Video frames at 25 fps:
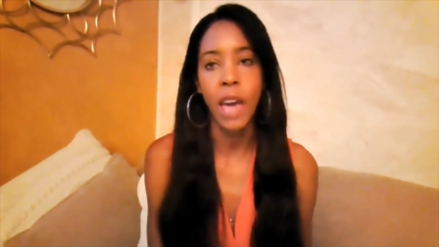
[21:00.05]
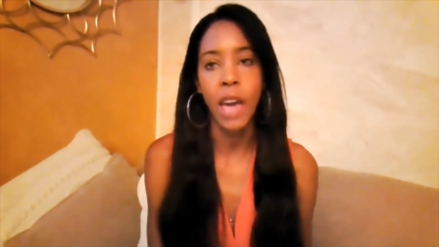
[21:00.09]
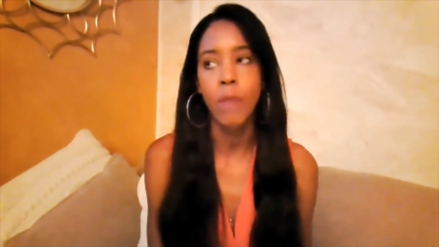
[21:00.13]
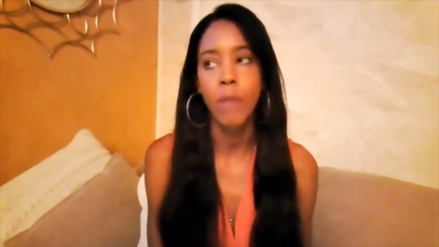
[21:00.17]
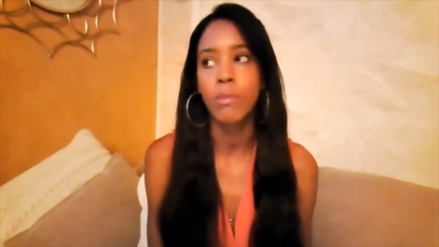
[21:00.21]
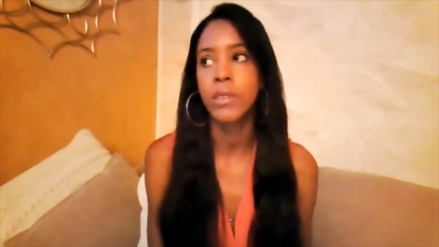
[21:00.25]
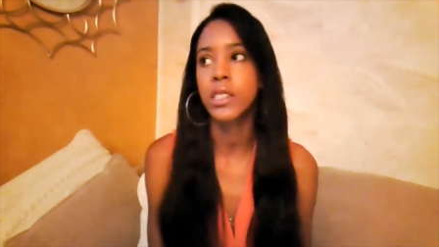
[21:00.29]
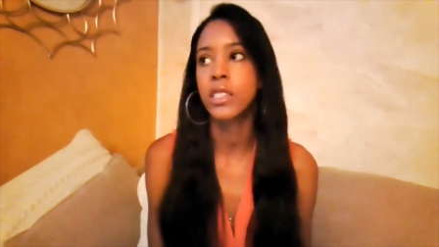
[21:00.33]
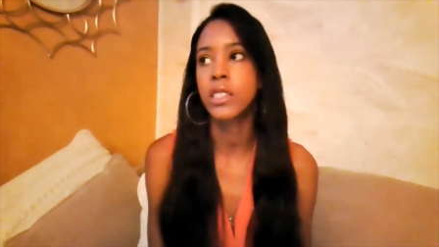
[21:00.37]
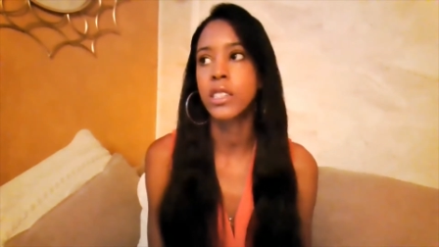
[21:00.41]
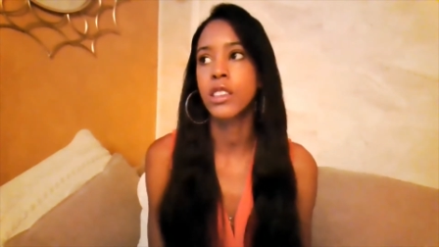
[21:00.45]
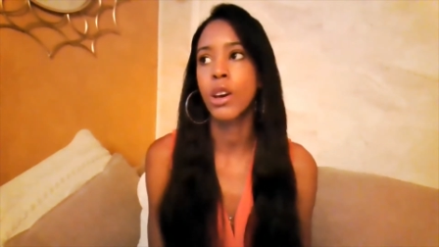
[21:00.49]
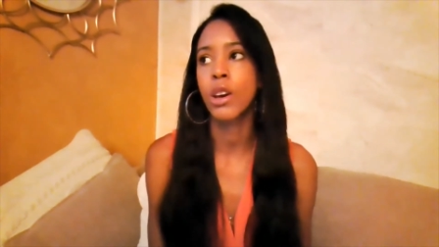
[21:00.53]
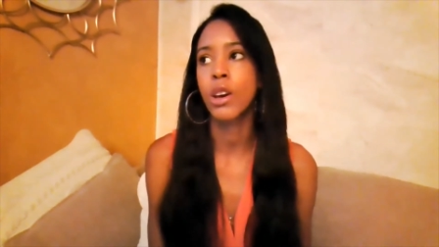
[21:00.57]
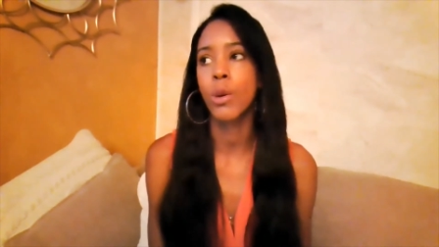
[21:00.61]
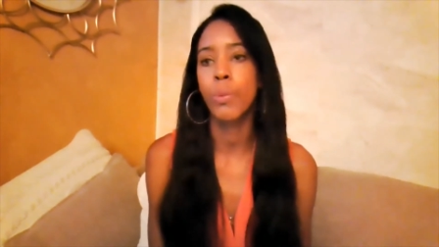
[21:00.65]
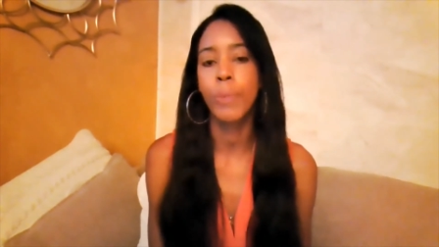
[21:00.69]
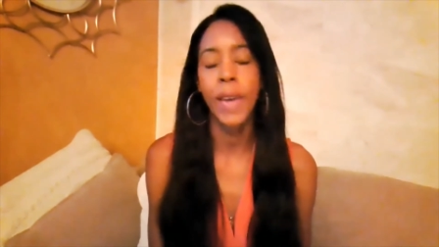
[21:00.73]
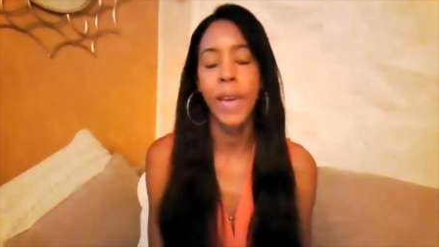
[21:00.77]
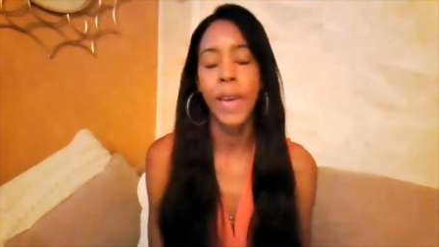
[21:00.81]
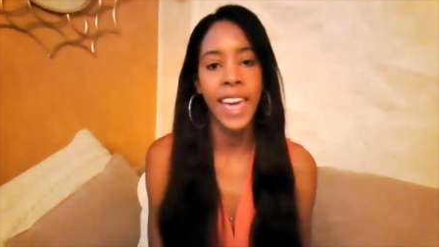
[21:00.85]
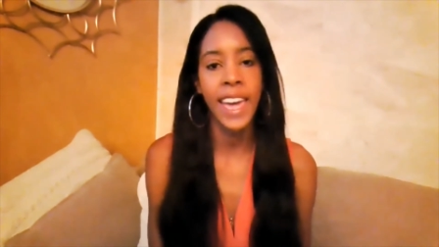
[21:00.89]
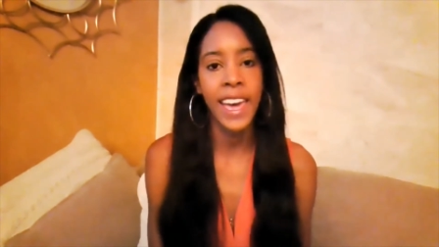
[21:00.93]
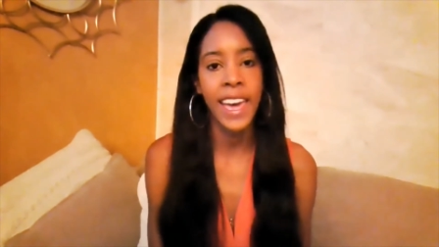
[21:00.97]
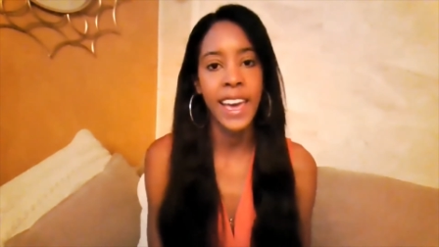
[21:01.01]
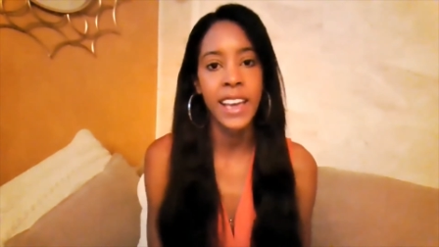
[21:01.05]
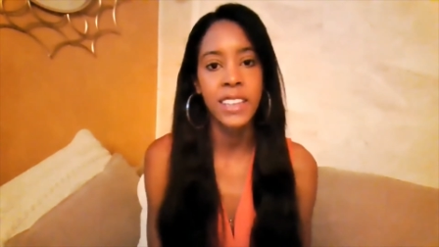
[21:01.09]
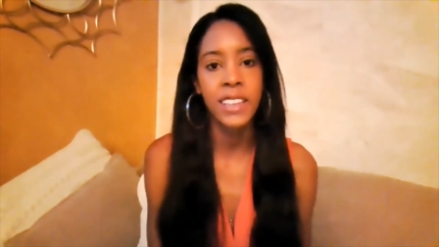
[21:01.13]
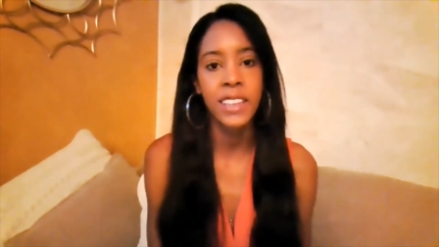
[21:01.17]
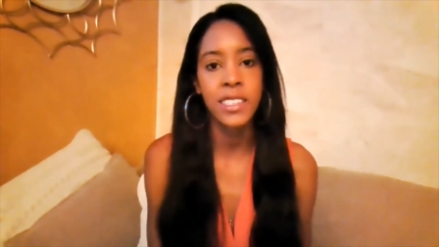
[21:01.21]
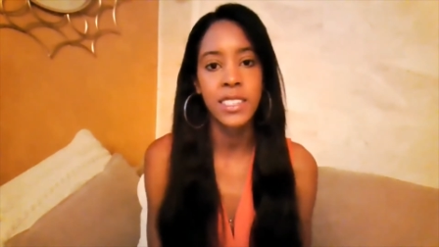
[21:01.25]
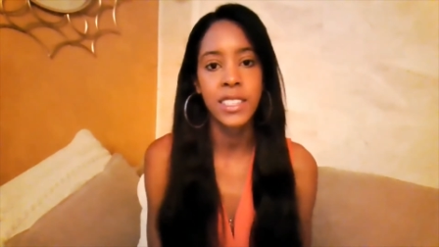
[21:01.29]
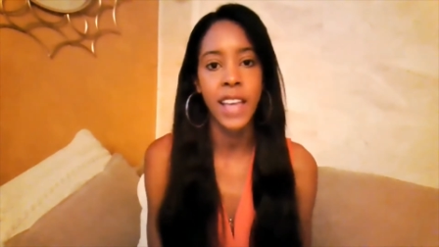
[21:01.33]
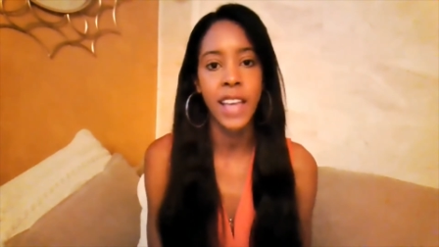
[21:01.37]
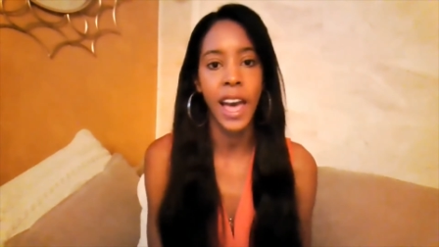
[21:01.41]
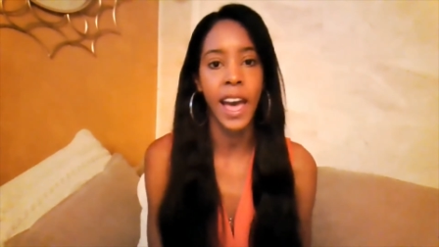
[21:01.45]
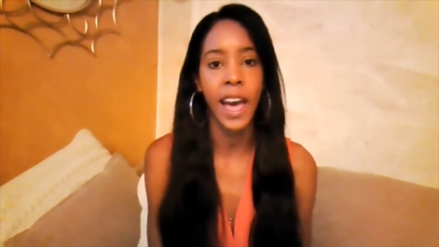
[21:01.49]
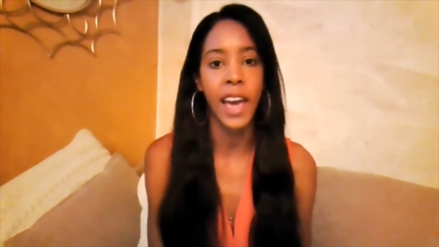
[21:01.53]
I'm just so
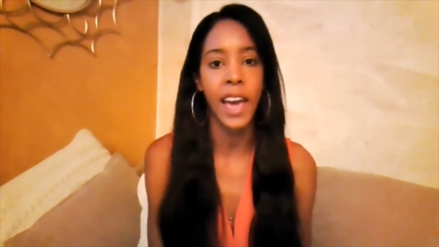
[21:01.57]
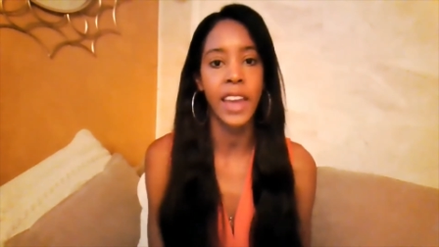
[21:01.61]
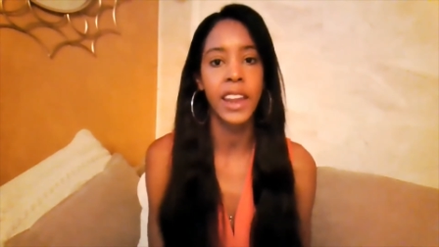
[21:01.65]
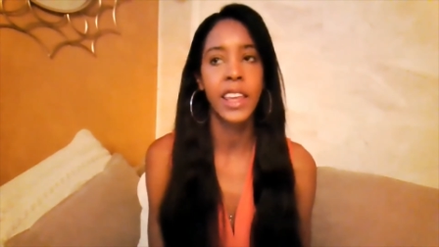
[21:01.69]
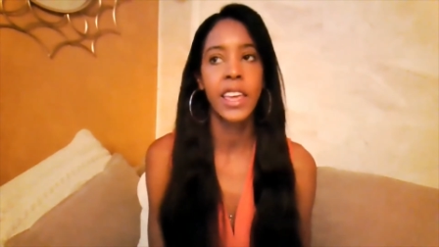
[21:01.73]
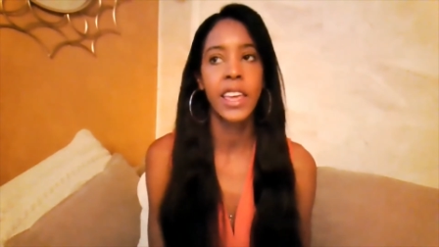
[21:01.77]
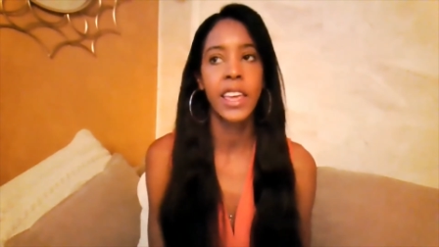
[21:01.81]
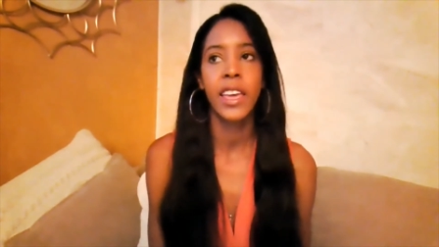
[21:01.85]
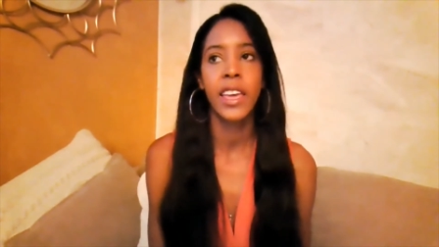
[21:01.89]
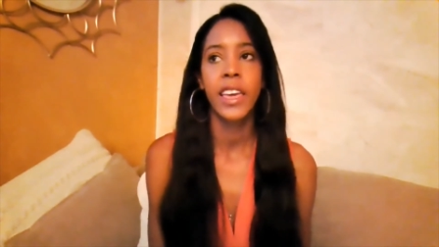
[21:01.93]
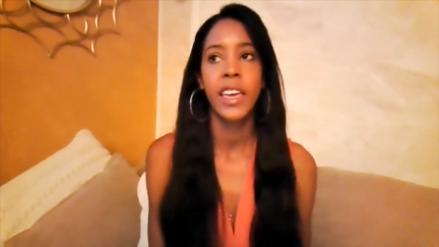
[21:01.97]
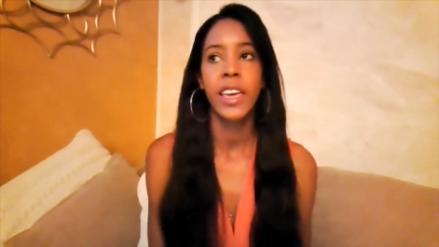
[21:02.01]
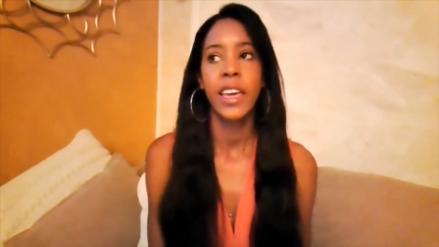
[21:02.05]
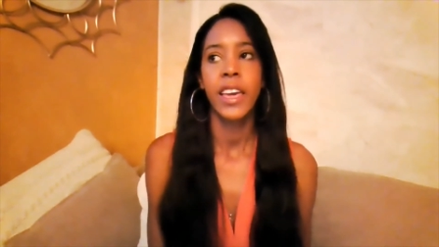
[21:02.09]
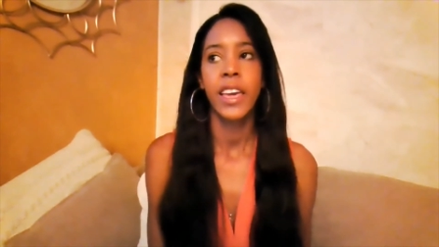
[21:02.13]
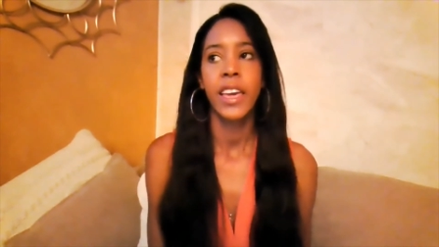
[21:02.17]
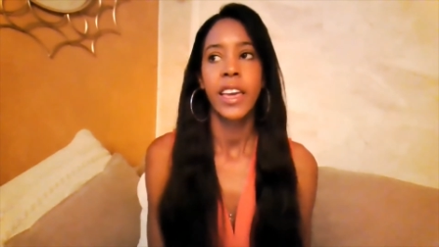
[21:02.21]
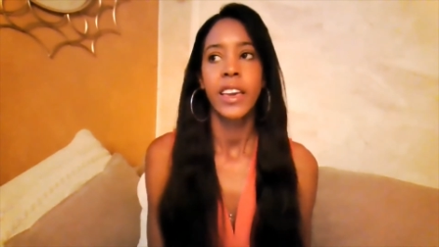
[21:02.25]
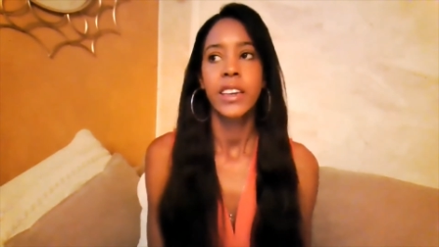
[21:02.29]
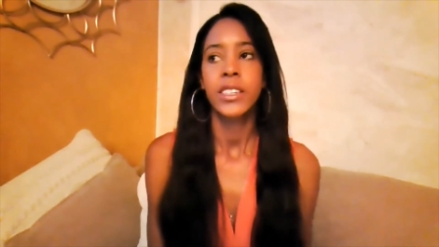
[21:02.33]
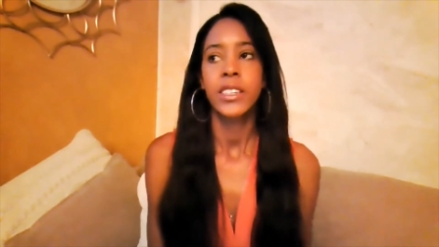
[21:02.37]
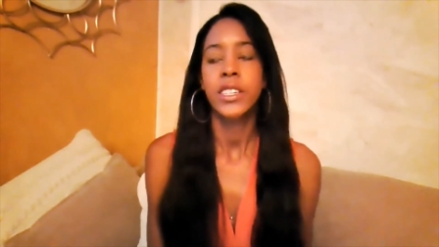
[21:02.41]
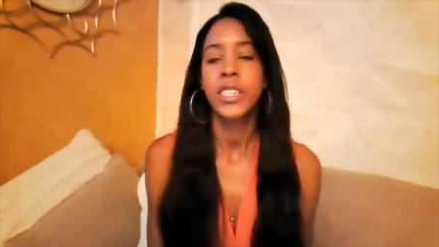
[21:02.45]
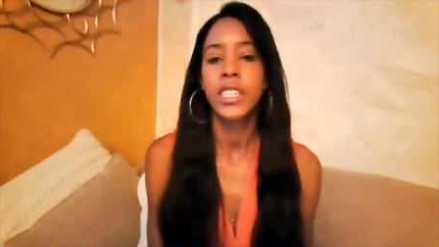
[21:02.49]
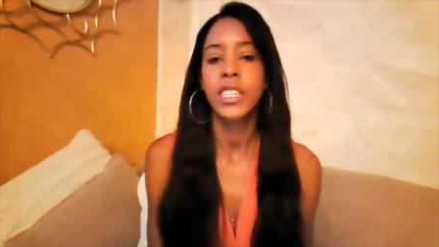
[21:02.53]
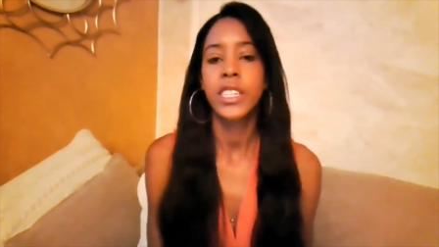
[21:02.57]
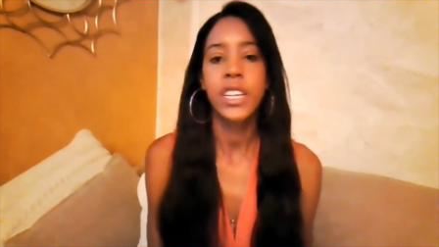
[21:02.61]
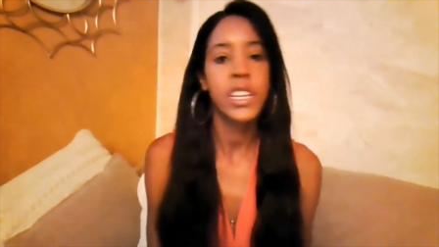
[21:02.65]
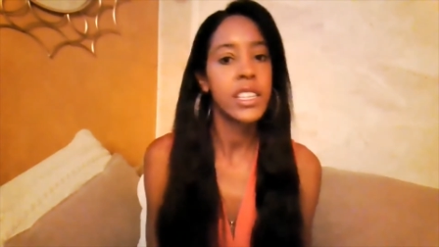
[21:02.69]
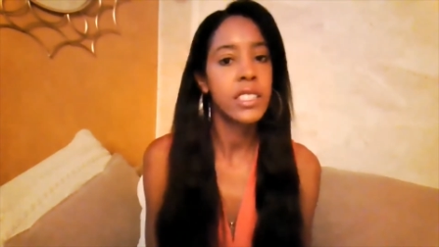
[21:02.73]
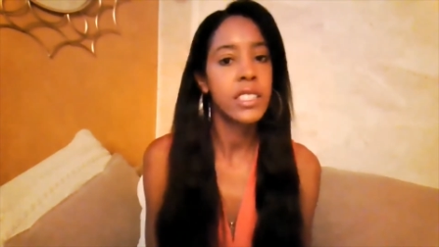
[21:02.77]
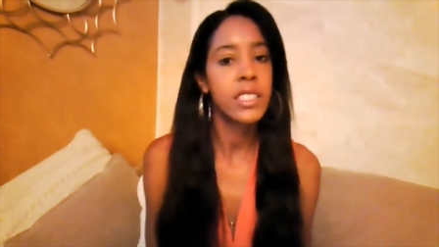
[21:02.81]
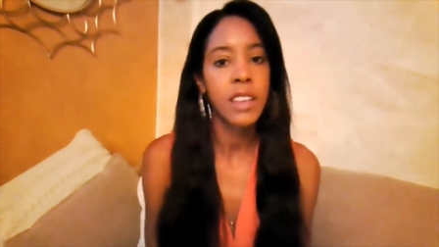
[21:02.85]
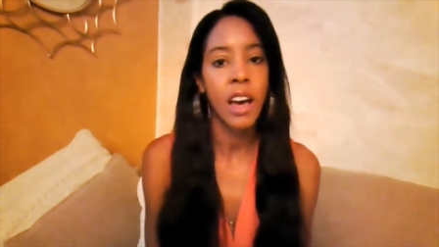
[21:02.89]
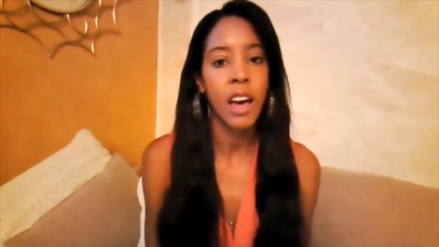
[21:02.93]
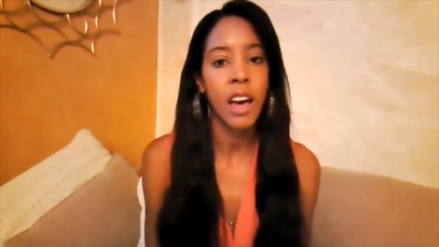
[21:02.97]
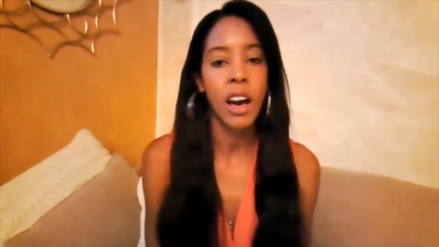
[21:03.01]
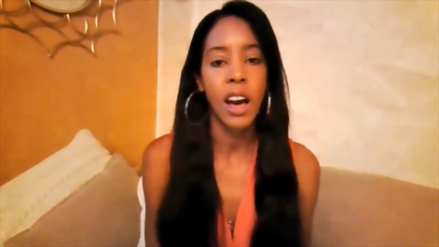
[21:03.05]
pissed that
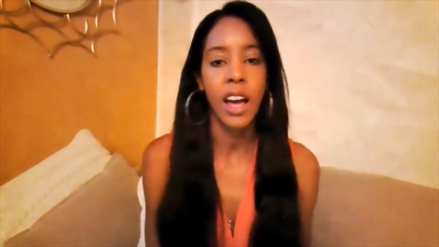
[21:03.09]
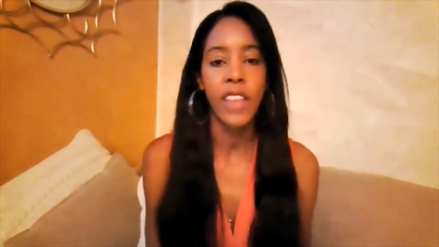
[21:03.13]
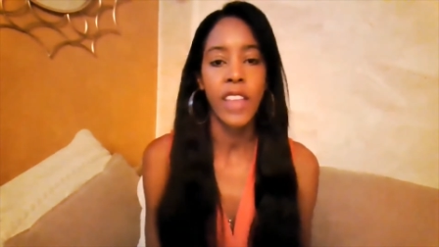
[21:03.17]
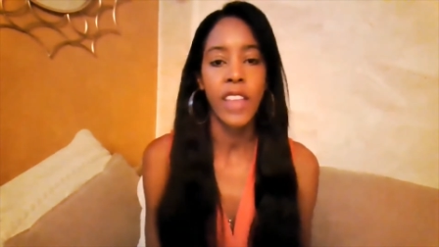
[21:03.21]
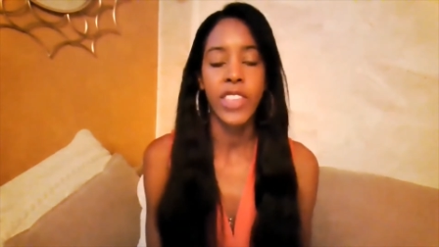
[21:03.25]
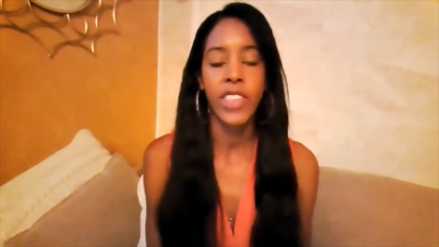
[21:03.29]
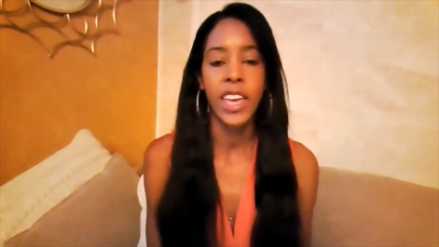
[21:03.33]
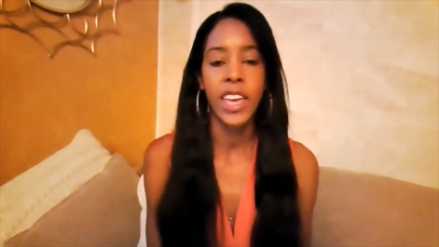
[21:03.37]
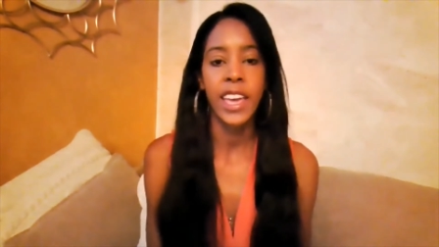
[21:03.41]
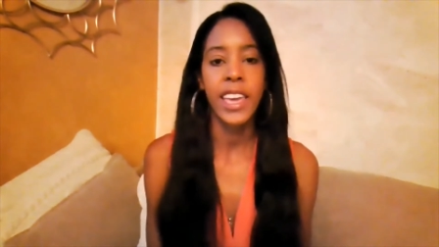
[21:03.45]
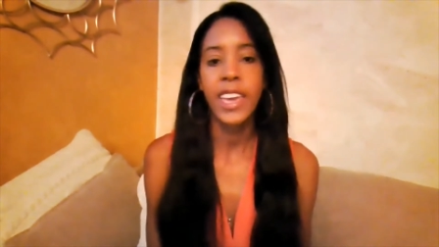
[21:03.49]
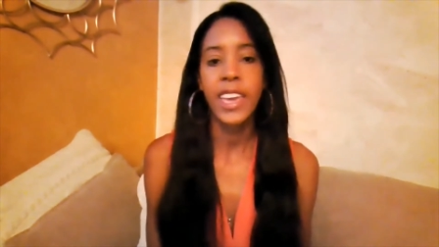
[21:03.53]
she's gone, that